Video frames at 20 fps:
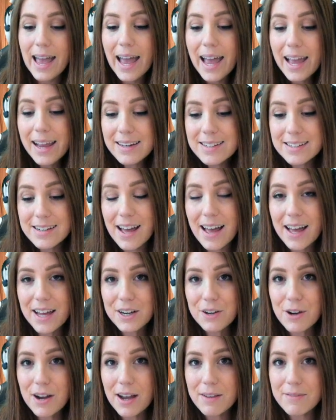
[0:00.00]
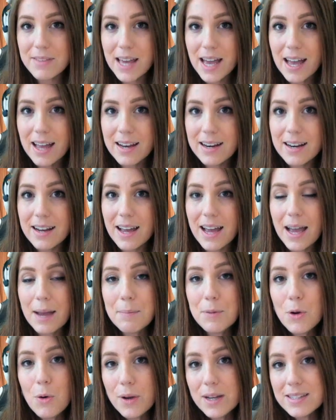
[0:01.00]
And in honor of that,
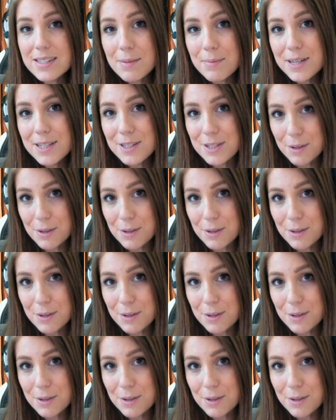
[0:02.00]
I'm going to be